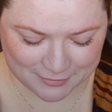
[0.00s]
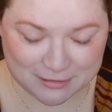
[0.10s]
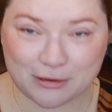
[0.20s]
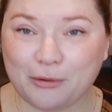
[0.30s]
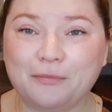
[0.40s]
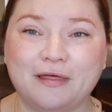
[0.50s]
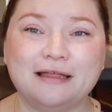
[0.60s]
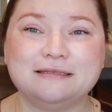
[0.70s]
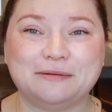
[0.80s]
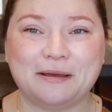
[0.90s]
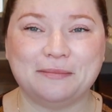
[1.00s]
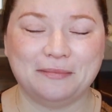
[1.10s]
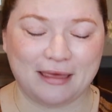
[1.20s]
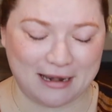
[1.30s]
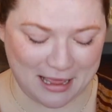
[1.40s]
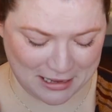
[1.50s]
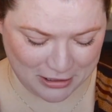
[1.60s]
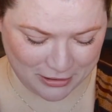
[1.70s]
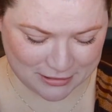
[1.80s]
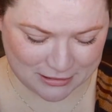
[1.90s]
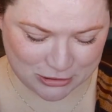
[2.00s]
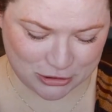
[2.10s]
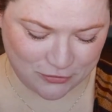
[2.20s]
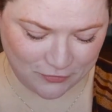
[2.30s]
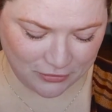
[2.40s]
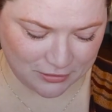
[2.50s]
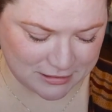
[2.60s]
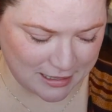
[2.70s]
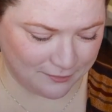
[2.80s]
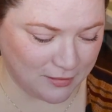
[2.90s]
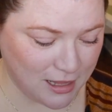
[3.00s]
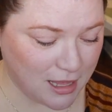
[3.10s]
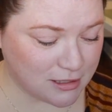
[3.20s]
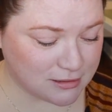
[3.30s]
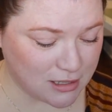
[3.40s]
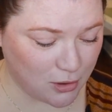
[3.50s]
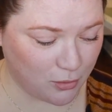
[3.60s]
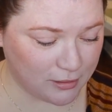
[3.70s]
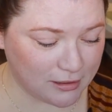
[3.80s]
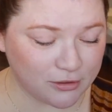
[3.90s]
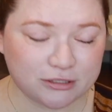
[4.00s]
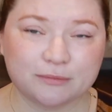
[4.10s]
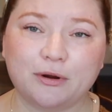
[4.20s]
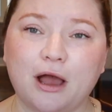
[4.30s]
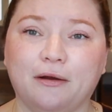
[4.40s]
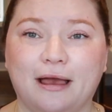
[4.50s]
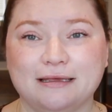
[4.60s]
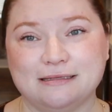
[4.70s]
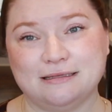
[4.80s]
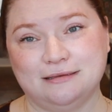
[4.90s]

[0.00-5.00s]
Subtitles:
So that's what I'm getting at here, is just don't feel guilty. So here's the progress,